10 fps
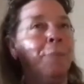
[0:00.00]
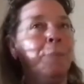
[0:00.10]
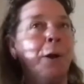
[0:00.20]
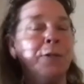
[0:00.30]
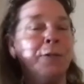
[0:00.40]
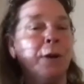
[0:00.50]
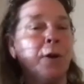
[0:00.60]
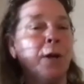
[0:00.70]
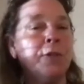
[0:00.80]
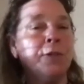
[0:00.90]
parts of our
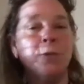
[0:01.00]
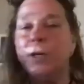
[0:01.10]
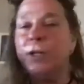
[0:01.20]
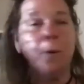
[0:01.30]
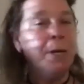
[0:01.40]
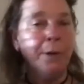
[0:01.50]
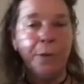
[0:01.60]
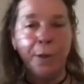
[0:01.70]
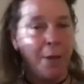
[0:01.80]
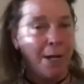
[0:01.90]
consciousness we don't hear
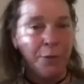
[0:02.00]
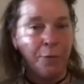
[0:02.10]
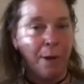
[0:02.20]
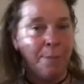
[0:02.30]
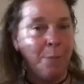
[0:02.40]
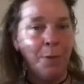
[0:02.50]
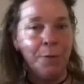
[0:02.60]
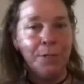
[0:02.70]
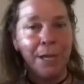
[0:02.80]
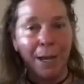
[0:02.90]
the thoughts from, whether
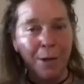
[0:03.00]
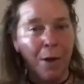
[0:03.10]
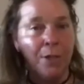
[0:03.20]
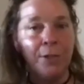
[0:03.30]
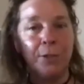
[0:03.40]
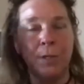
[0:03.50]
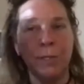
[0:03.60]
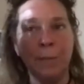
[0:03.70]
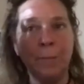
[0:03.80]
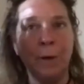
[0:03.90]
it's the unconscious or the
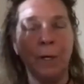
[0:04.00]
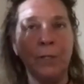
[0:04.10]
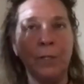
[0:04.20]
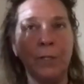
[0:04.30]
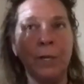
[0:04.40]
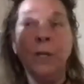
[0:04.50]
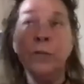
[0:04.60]
subconscious.